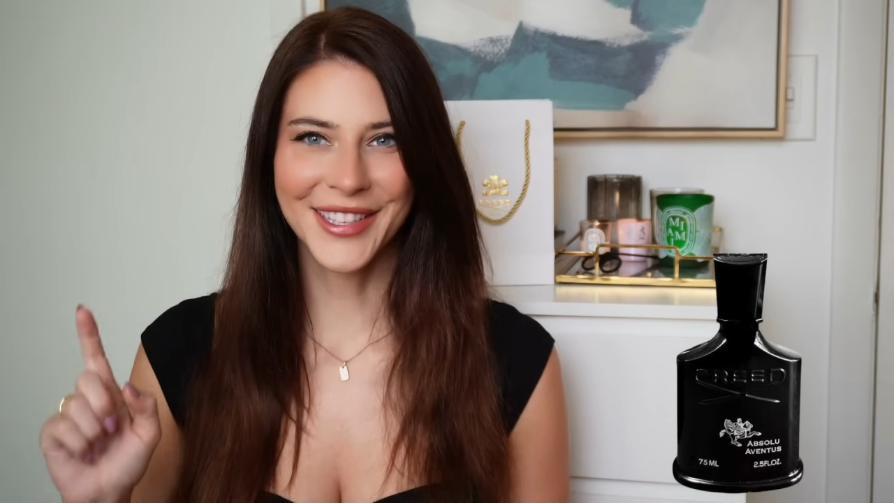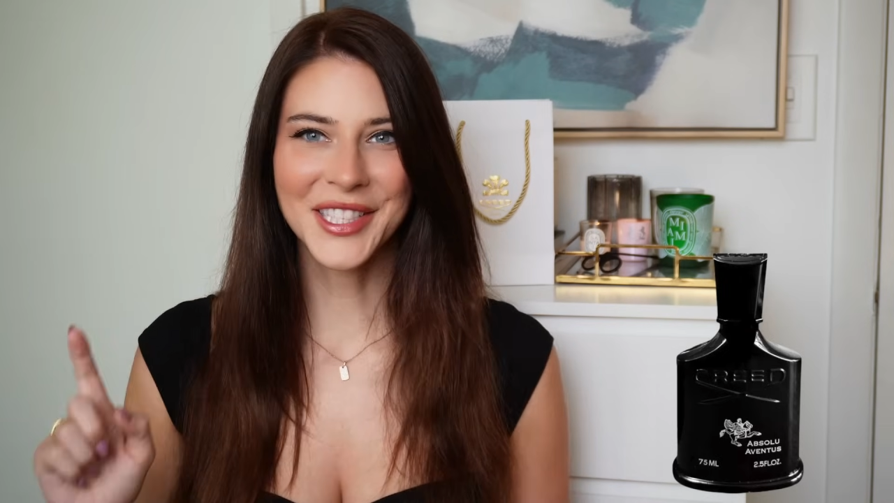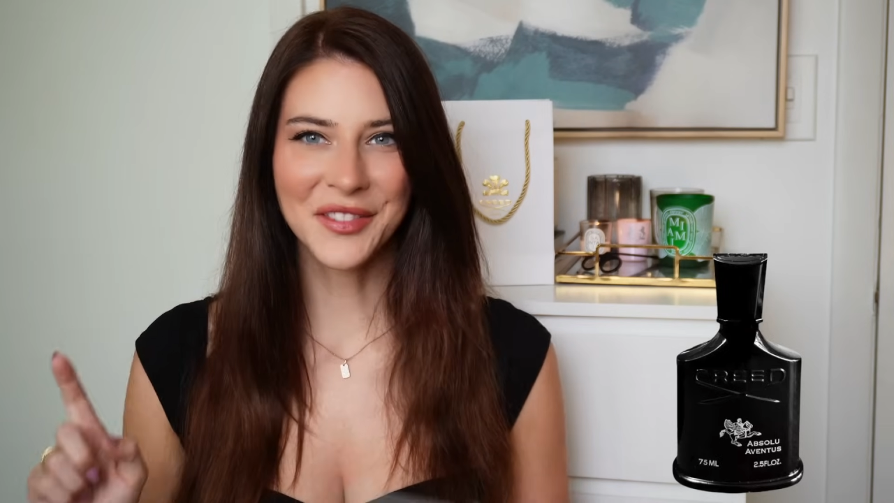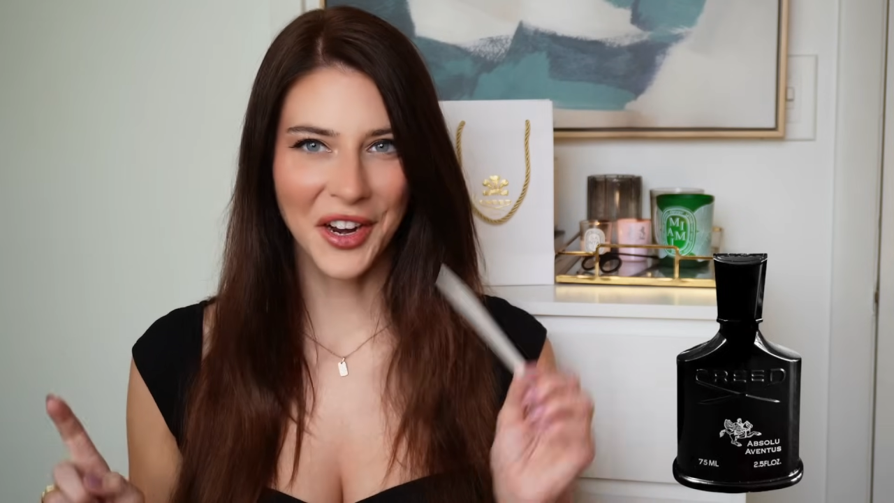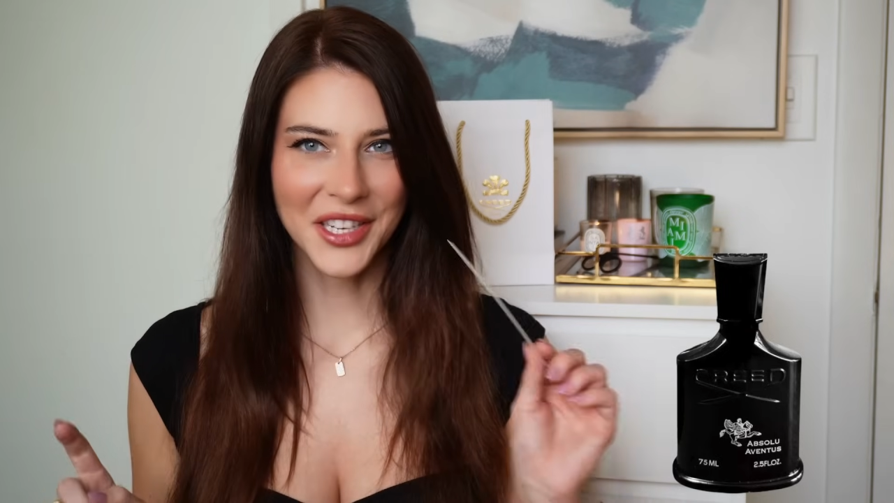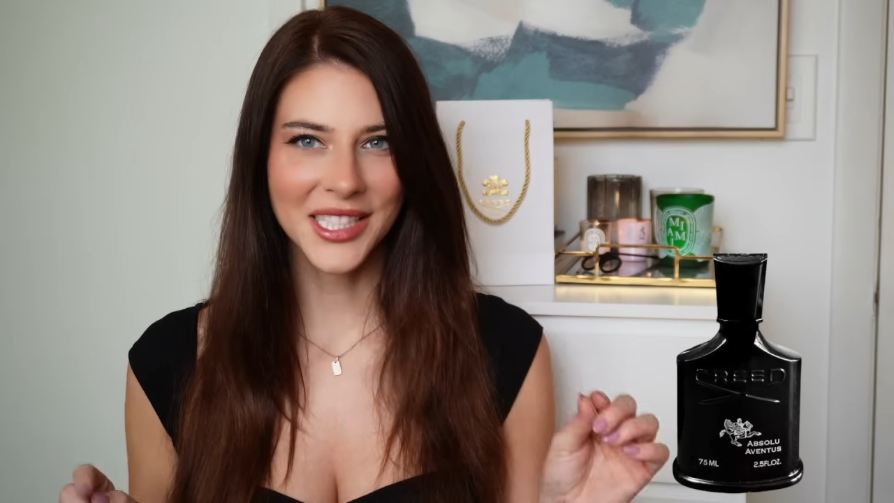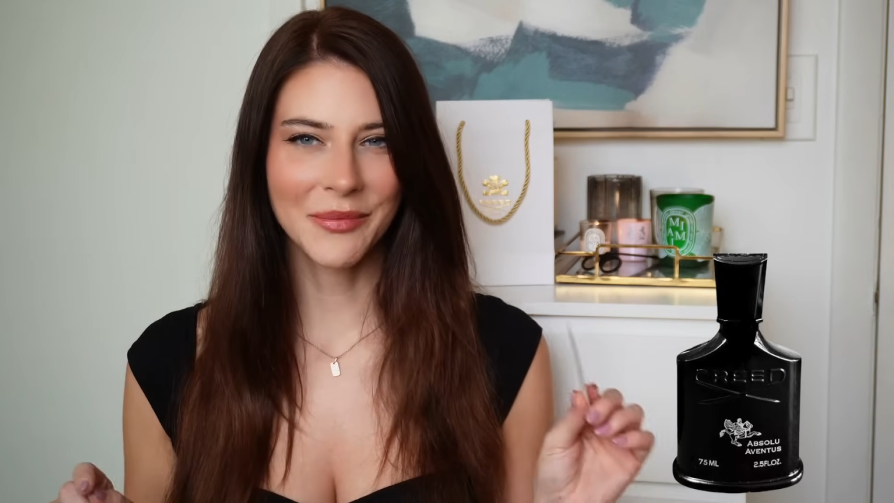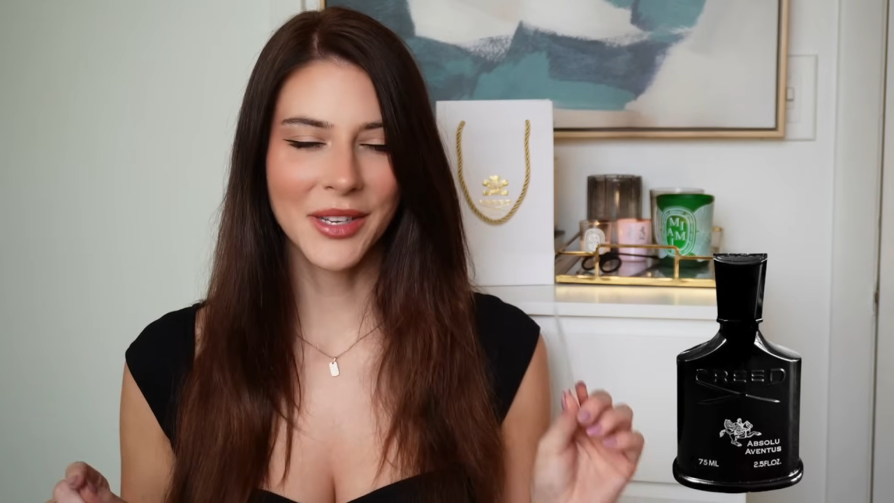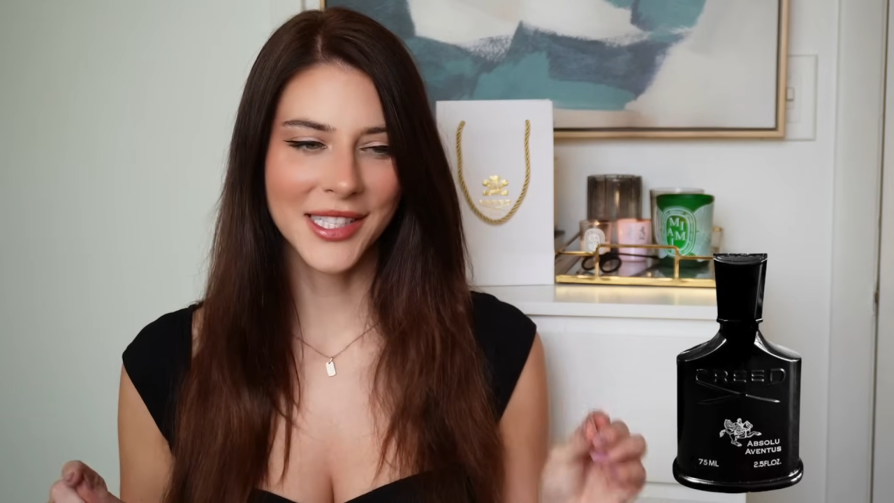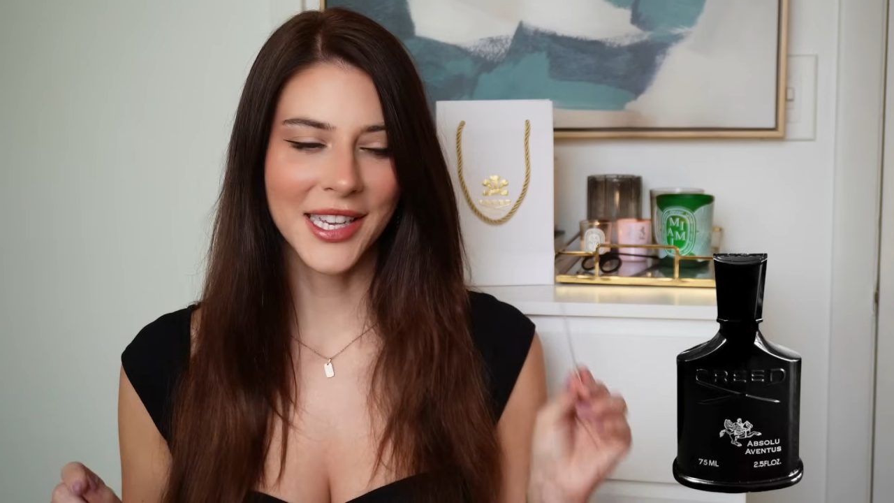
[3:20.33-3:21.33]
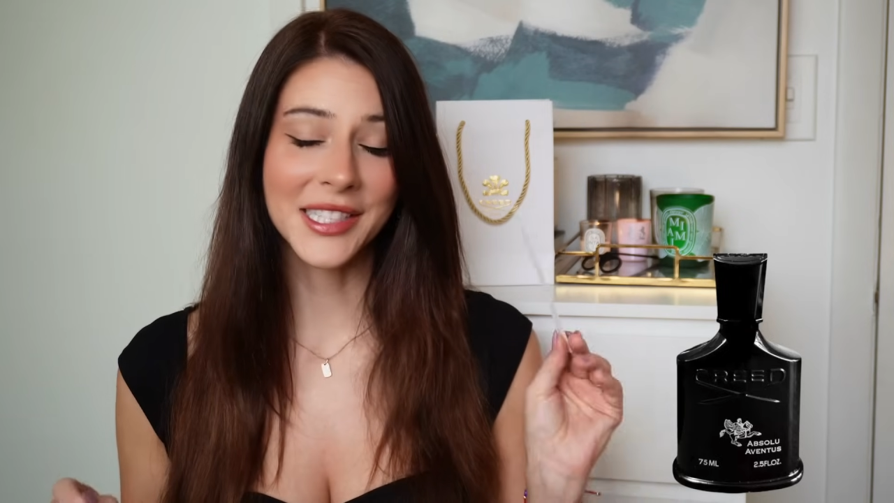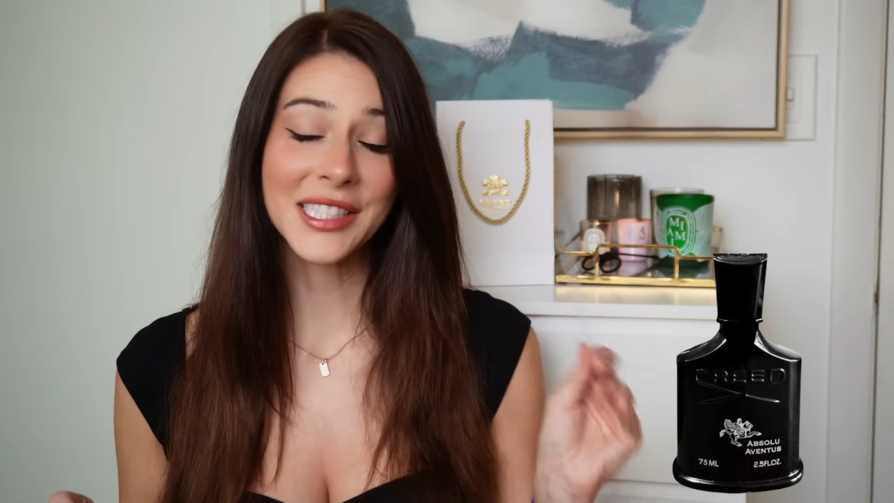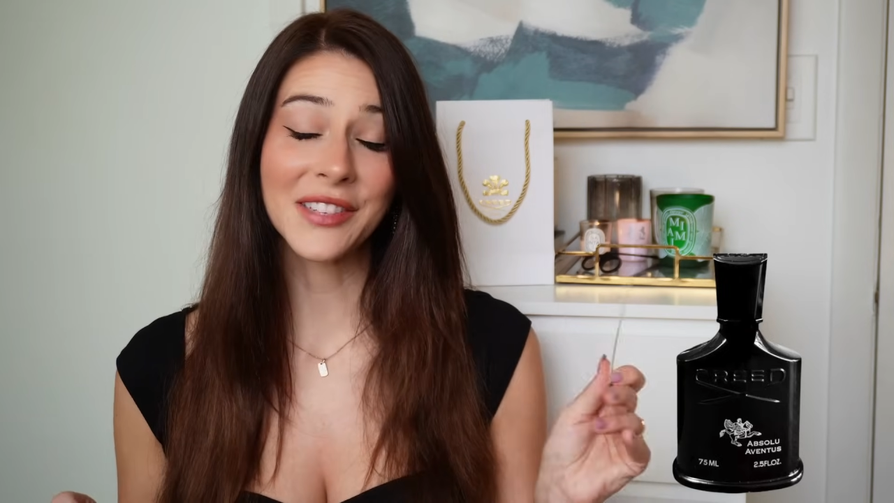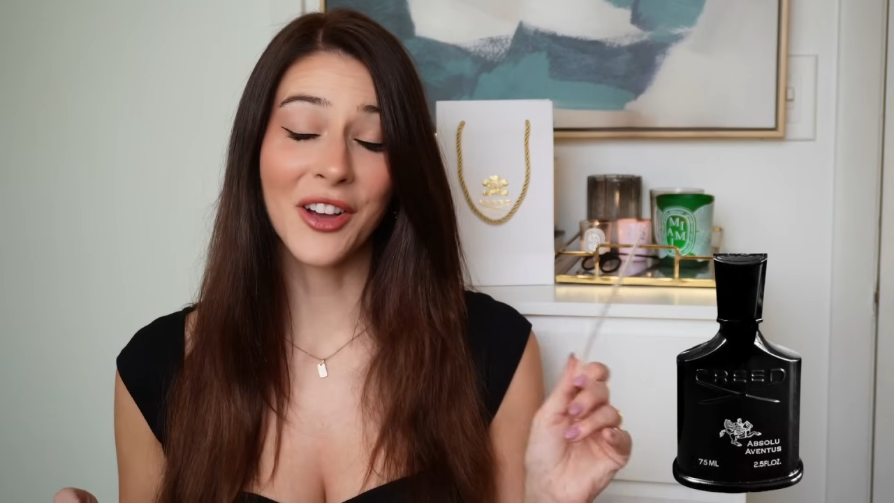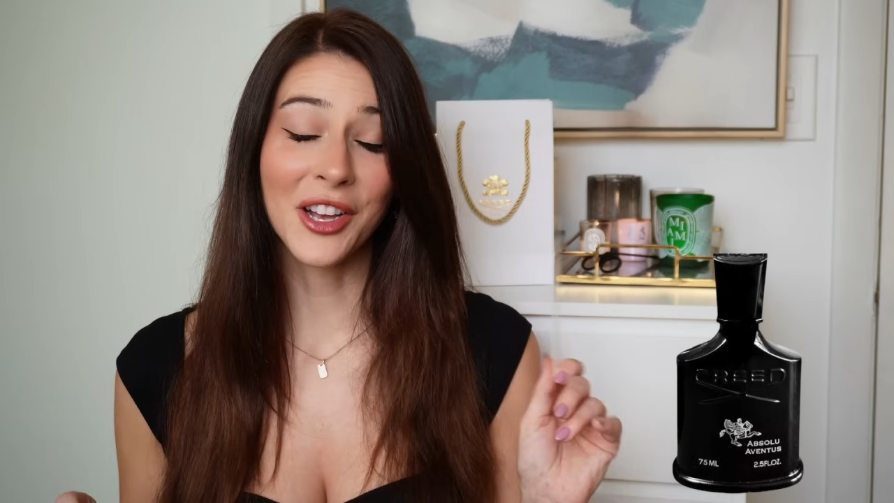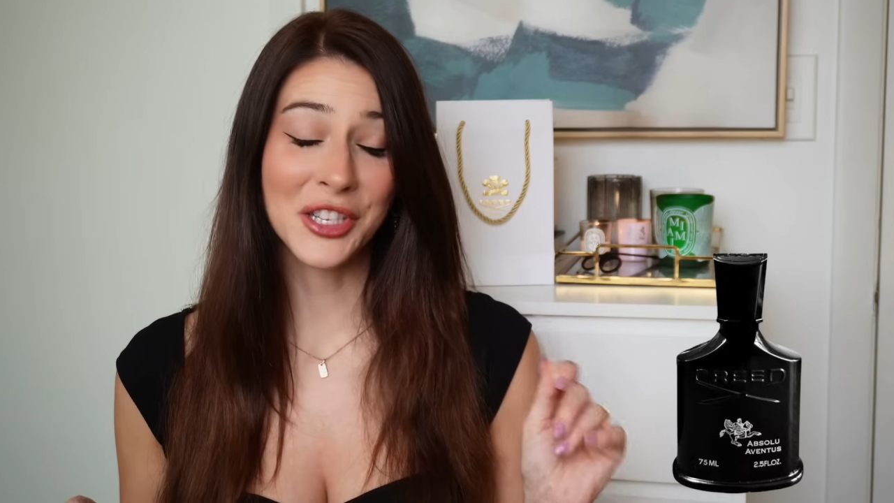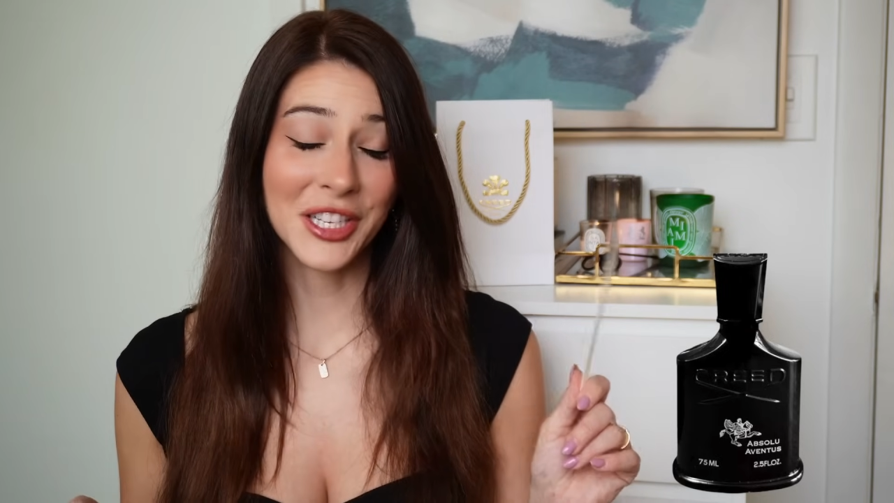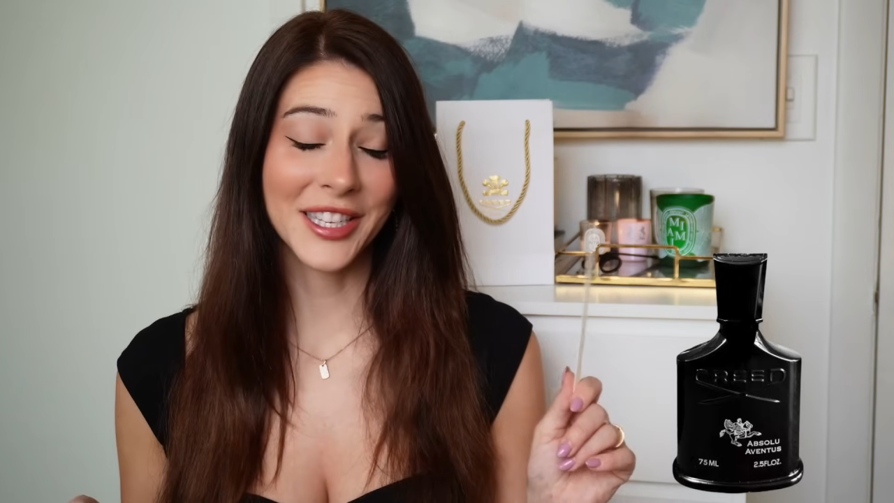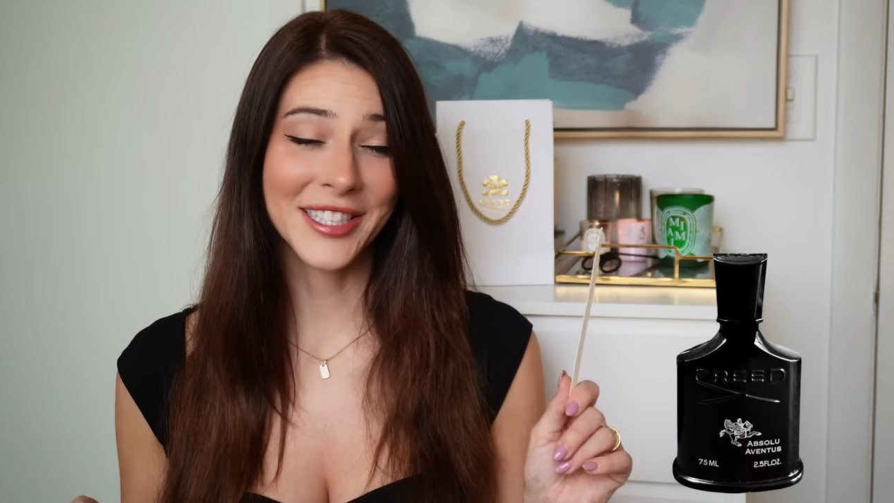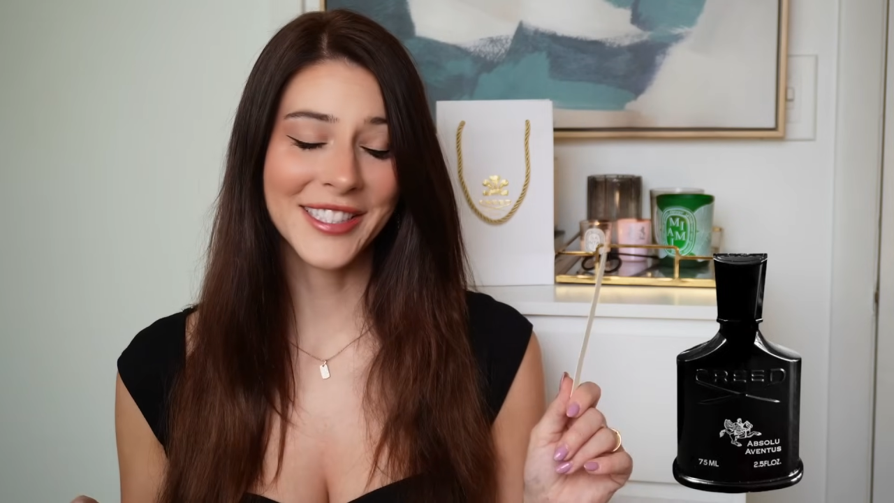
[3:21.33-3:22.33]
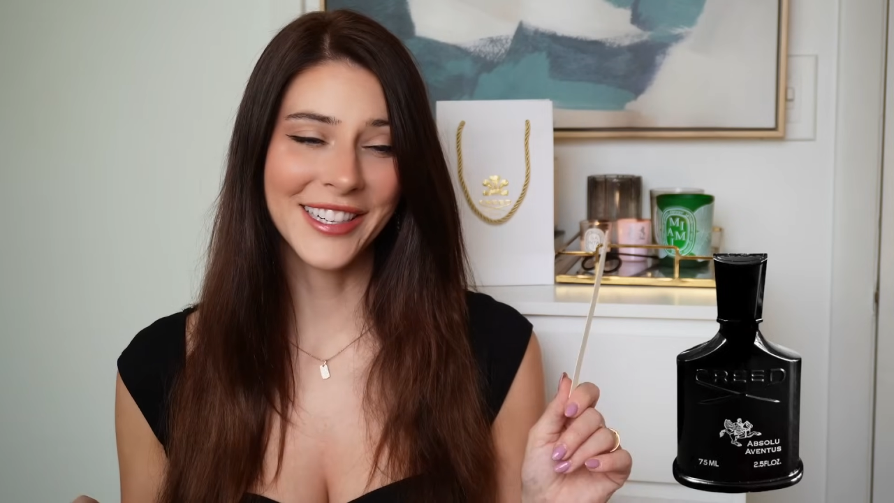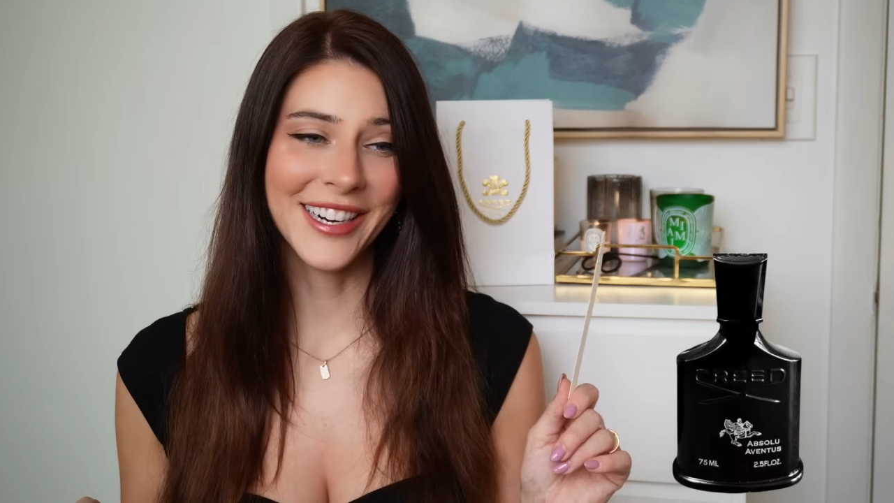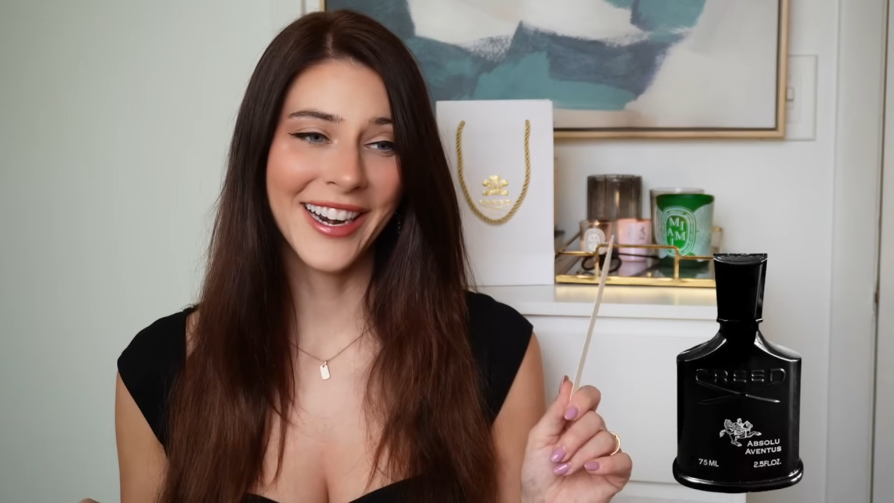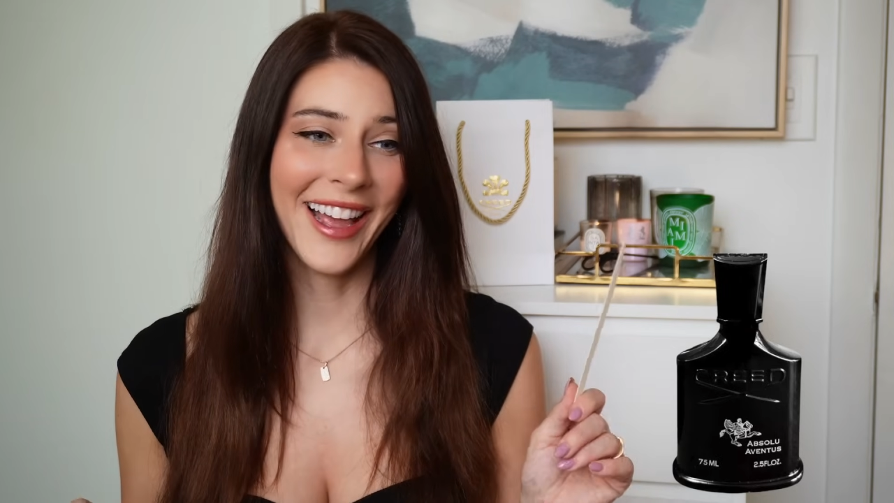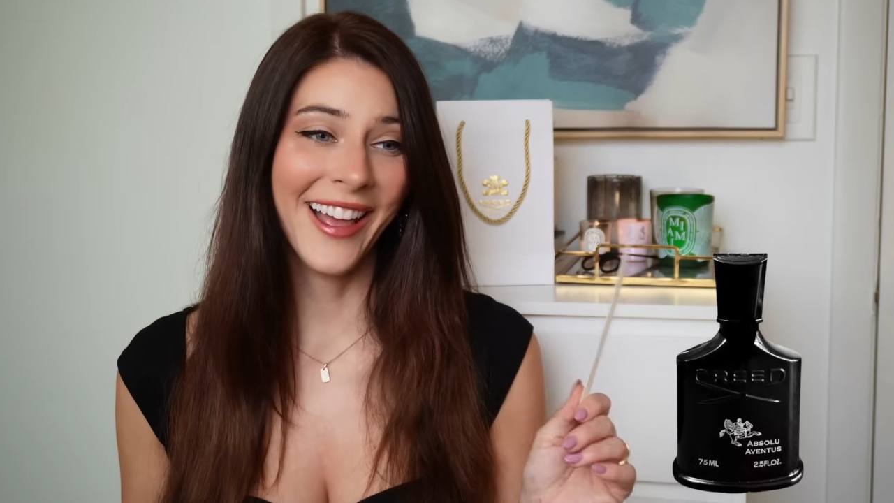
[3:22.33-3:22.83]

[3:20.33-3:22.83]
this fragrance smells like Sauvage Elixir.